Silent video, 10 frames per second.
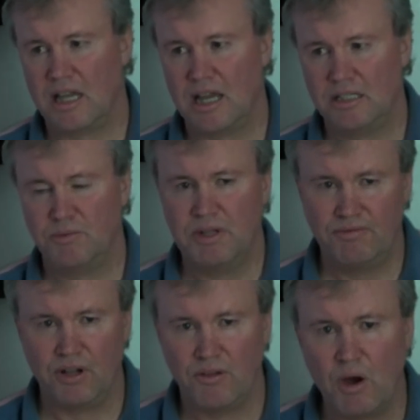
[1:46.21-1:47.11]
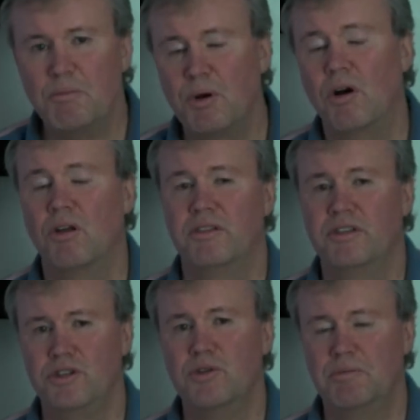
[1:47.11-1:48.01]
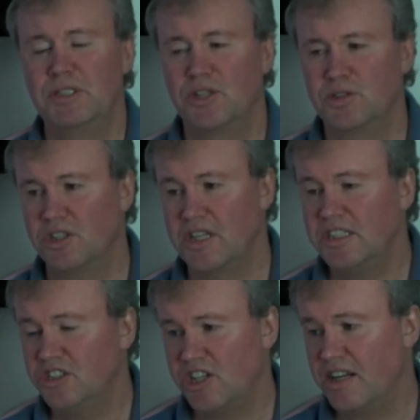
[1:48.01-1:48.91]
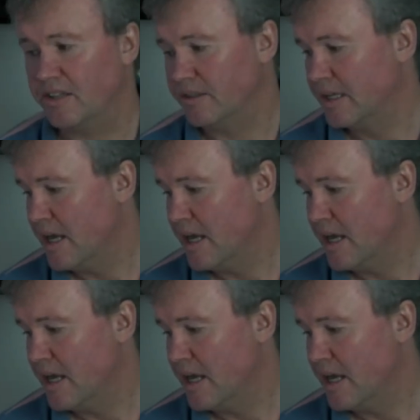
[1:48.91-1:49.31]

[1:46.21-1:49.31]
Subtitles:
as we follow up on new episodes on this channel.